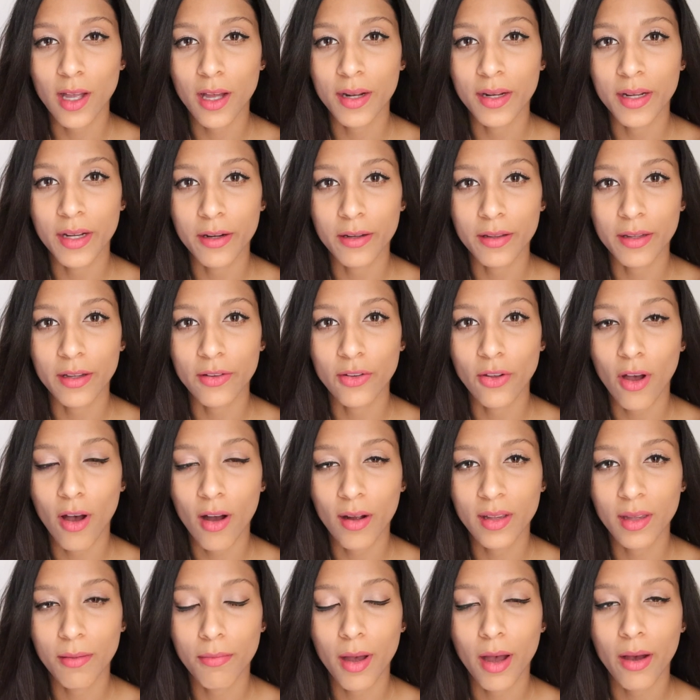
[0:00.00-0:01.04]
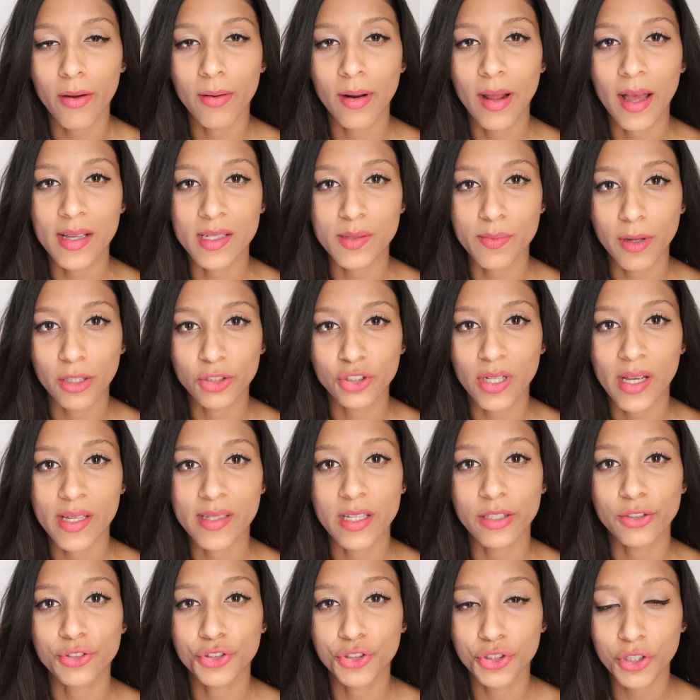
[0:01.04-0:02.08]
not nearly talked about as much as
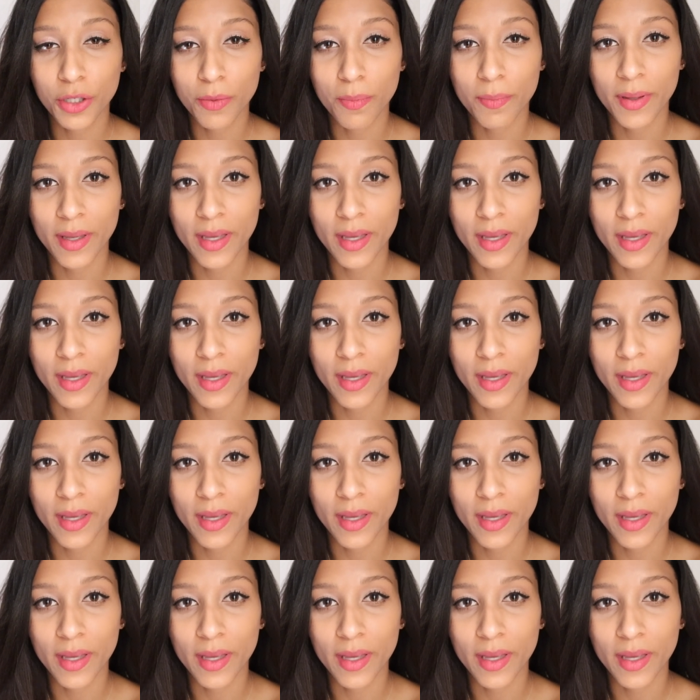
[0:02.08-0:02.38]
it should